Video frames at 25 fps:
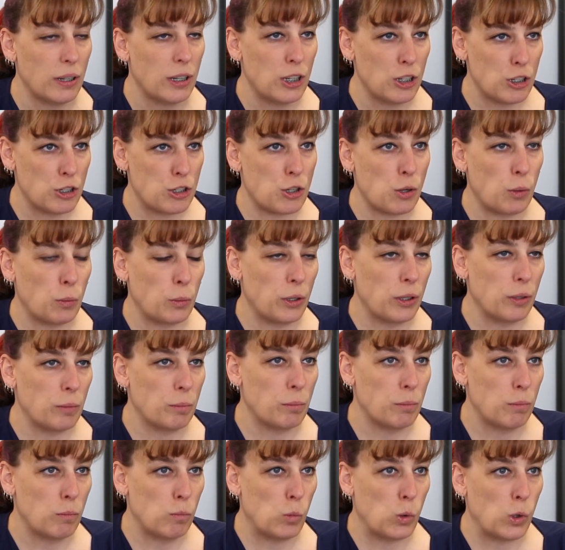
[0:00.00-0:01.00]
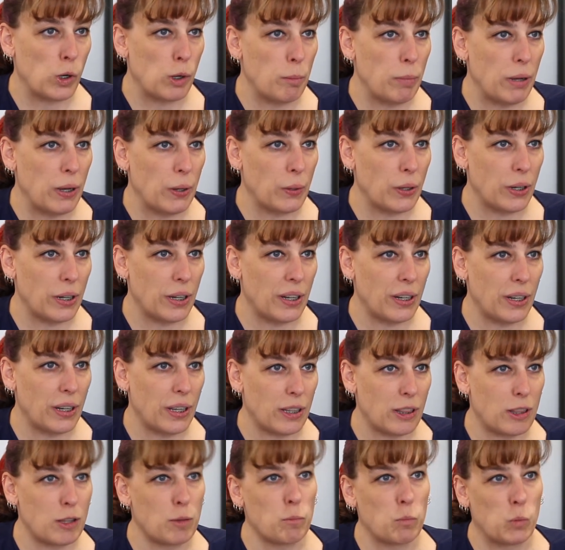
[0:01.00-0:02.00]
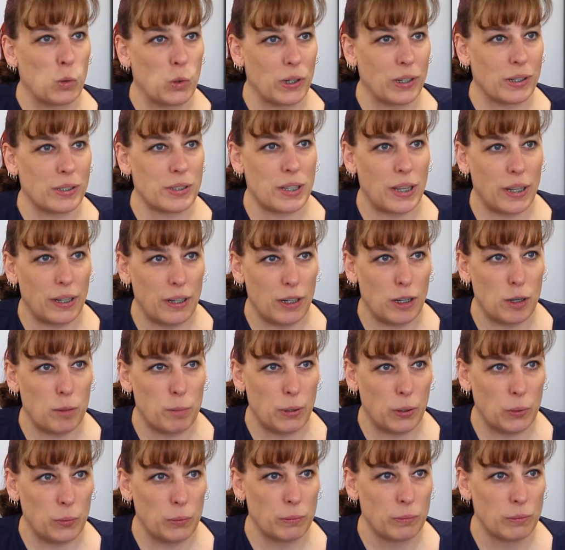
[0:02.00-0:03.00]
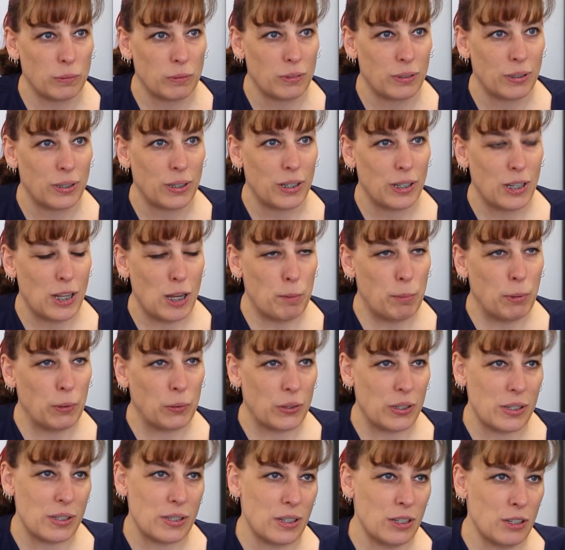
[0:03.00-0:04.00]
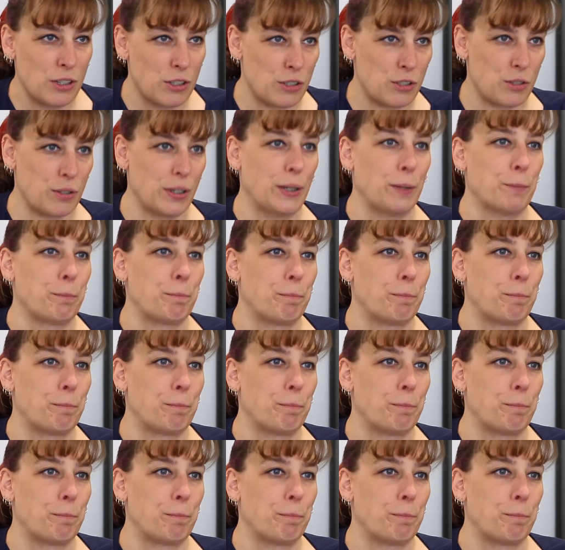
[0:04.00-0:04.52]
show them more about it and get them more excited about about this industry.